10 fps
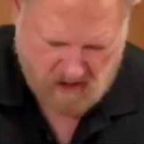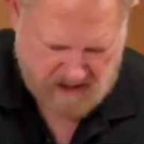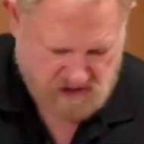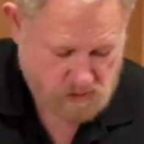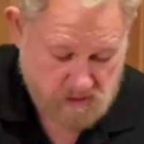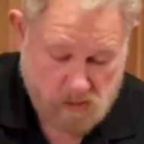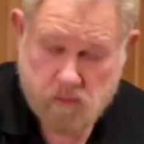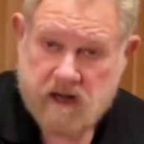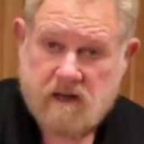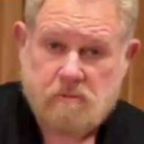right, so we are
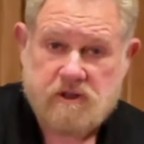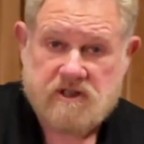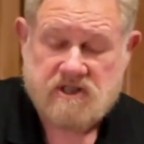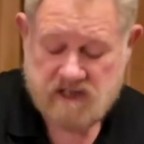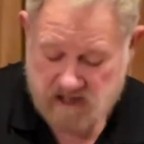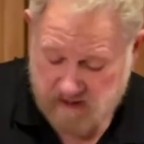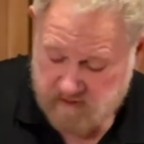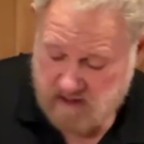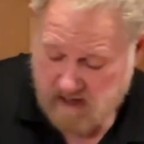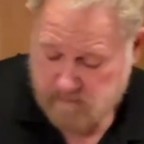ready to put this in the
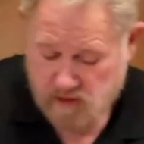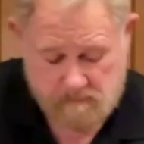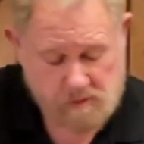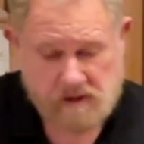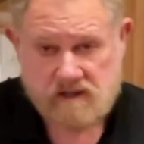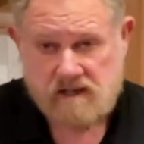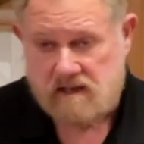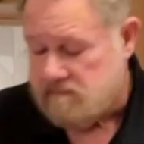oven. I'm gonna put the